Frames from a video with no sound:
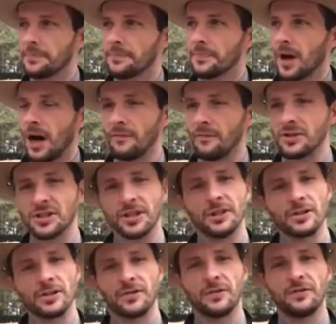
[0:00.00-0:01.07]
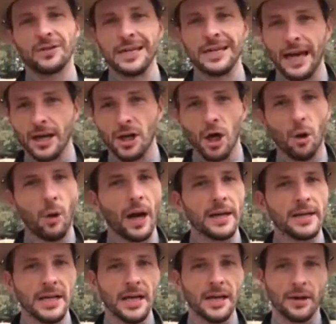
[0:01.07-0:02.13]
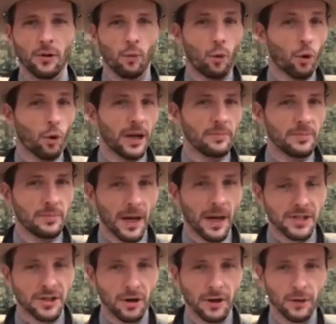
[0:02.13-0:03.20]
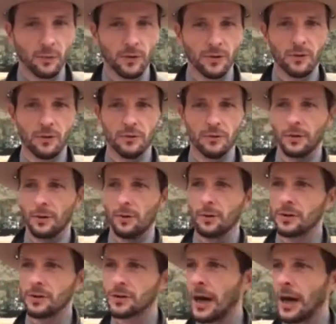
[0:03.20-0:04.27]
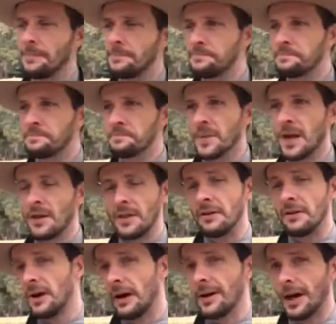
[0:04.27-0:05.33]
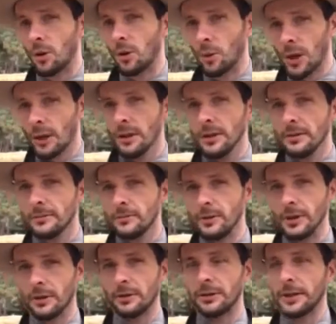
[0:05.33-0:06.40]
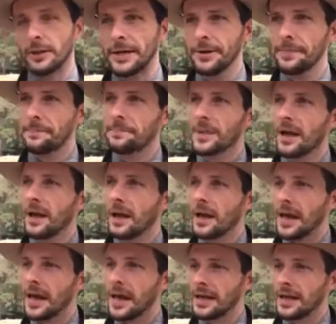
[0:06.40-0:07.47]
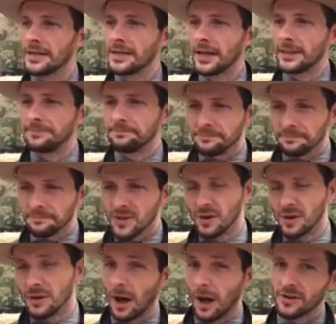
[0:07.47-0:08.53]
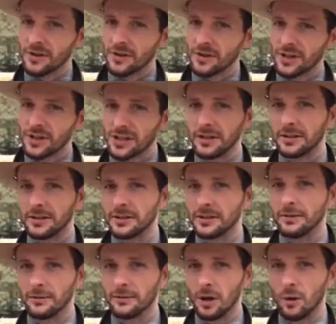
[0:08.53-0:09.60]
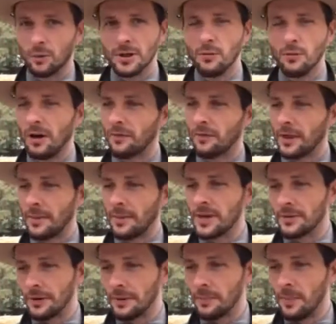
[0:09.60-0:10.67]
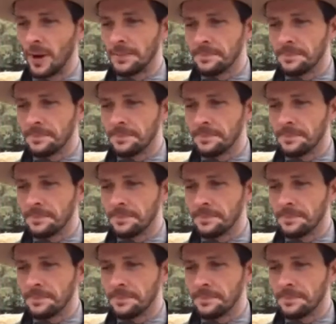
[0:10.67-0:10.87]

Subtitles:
Obviously, those 15 had no idea that a war had started with the local tribe. They found out quickly. We learned later. And so obviously that didn't go too well for them either. But